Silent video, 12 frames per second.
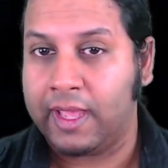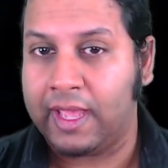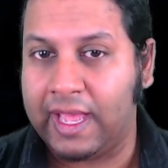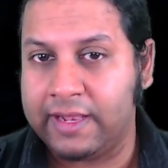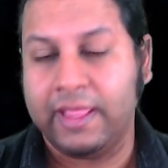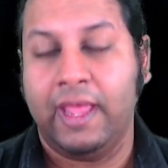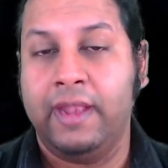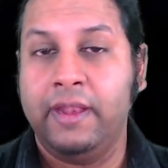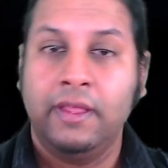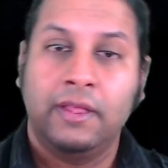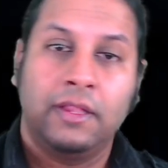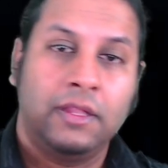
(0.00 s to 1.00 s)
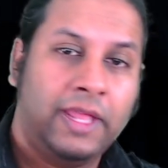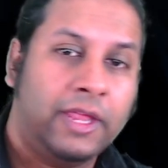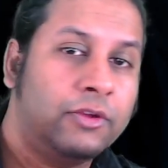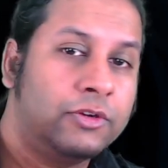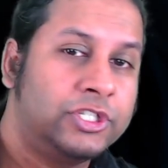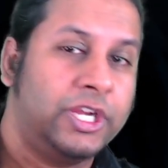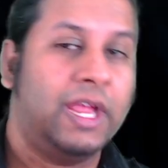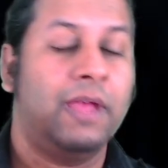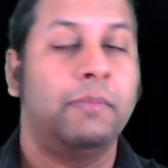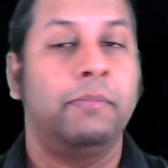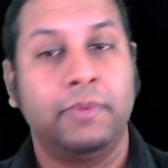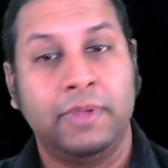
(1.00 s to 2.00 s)
And then let your
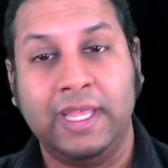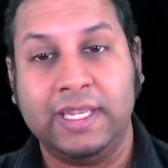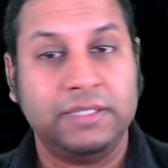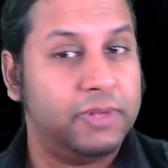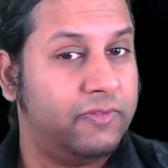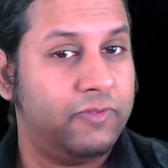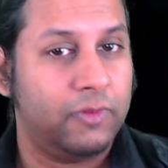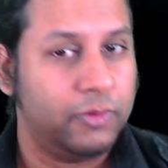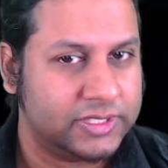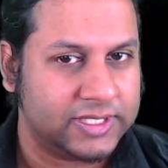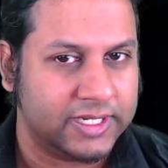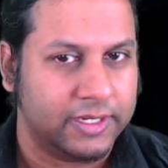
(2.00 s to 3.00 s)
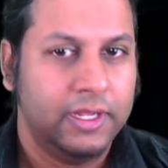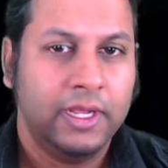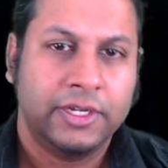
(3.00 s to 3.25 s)
GM get some influence in.